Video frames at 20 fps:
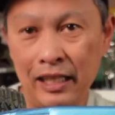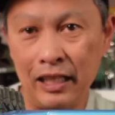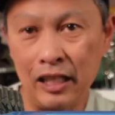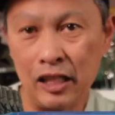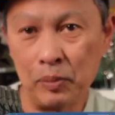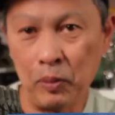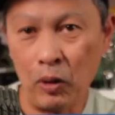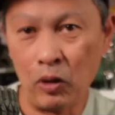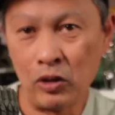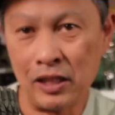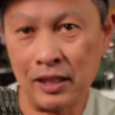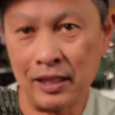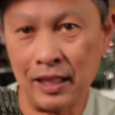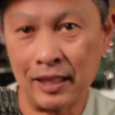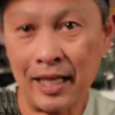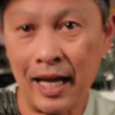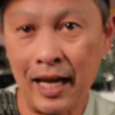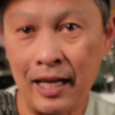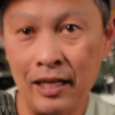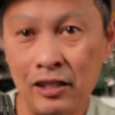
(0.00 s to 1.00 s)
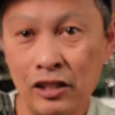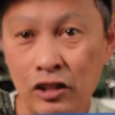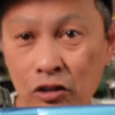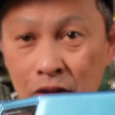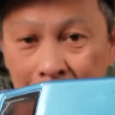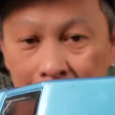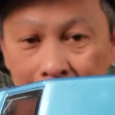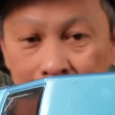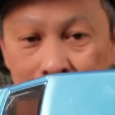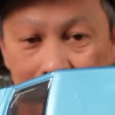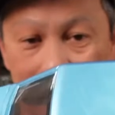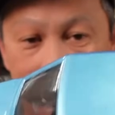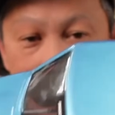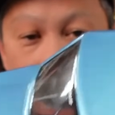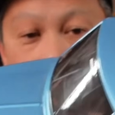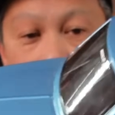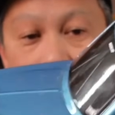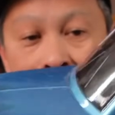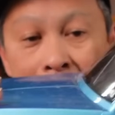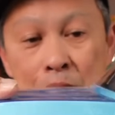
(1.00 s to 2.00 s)
It exposes the tires, so gives it the
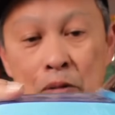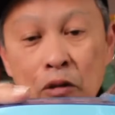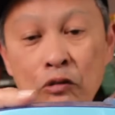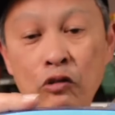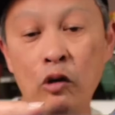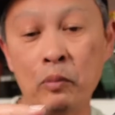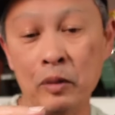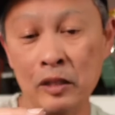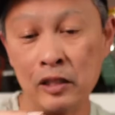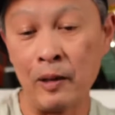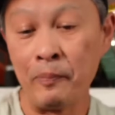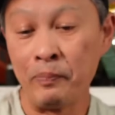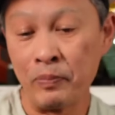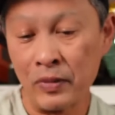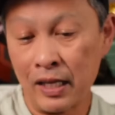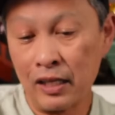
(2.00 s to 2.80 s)
highest performance.